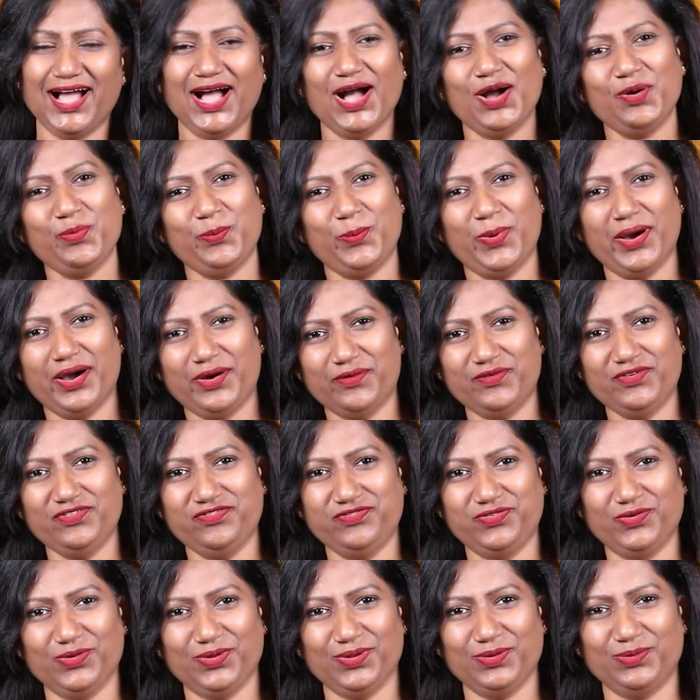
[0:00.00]
How
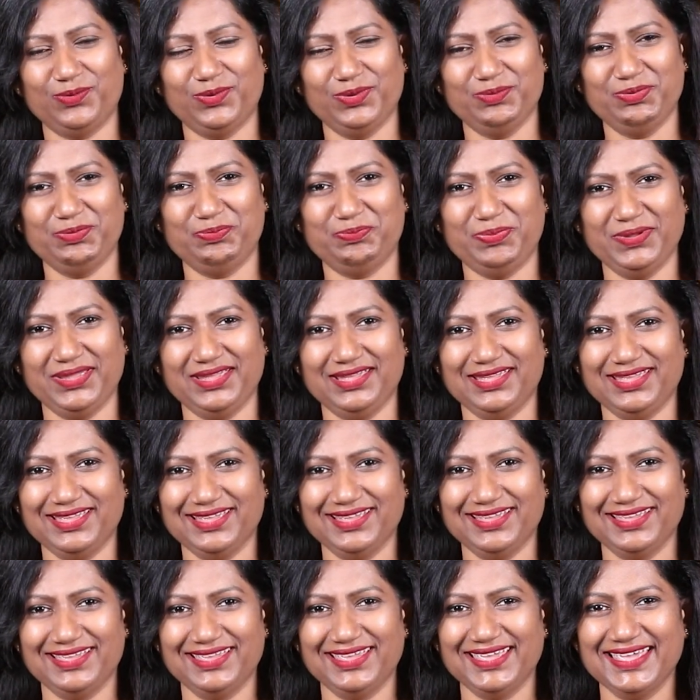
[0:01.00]
powerful would it
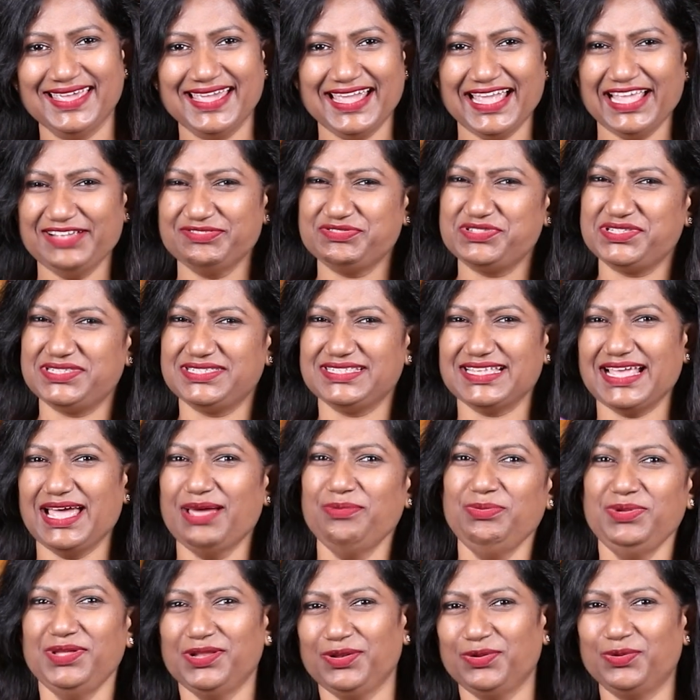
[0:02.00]
be if
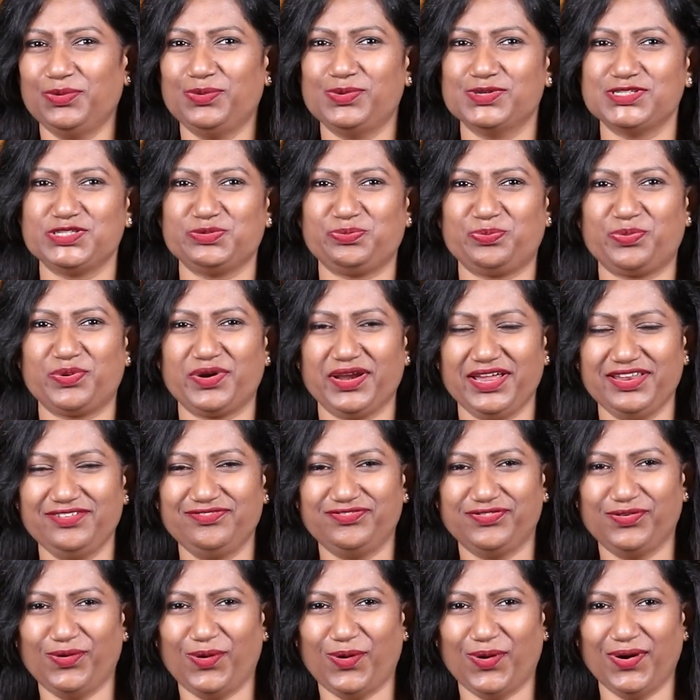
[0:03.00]
Samuel, who was
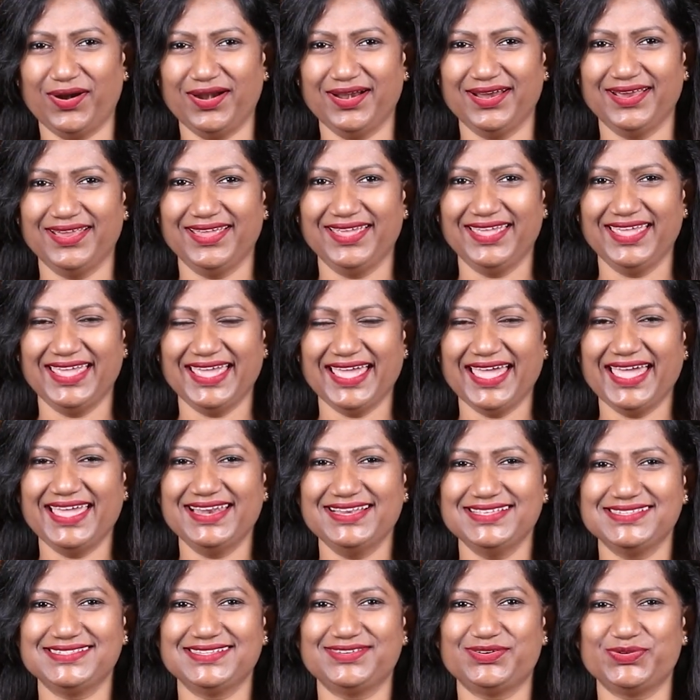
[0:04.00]
prayed for
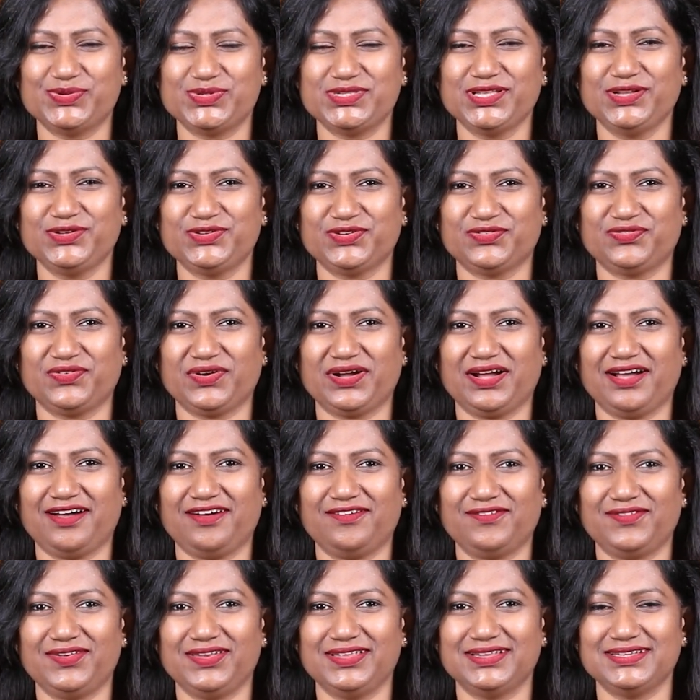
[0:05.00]
and is a result of a
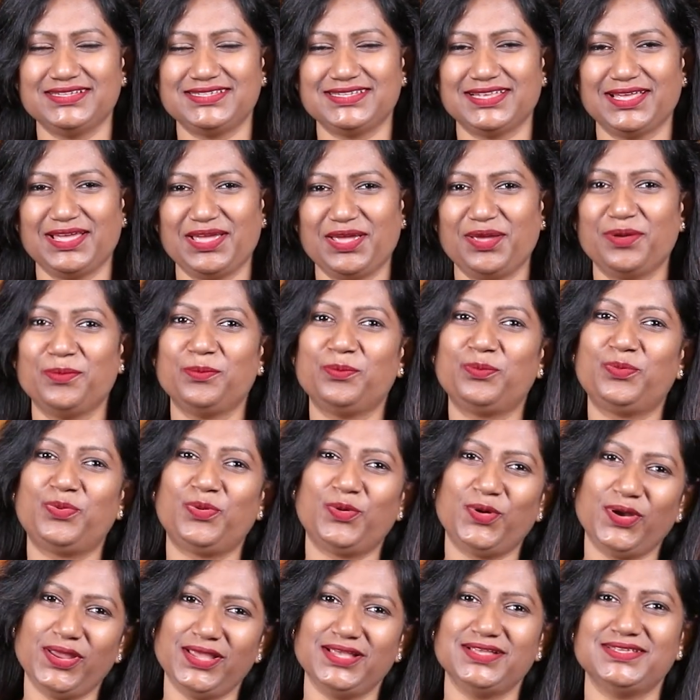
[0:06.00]
covenant,
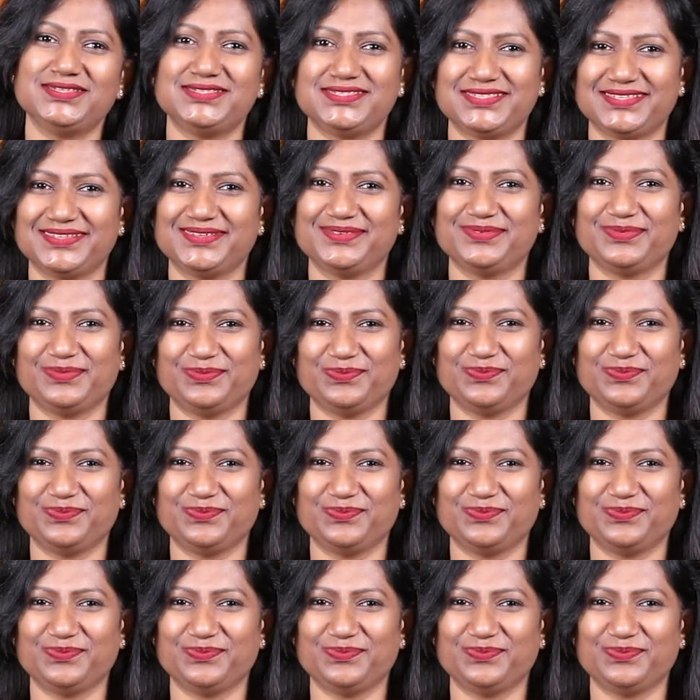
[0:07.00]
prays?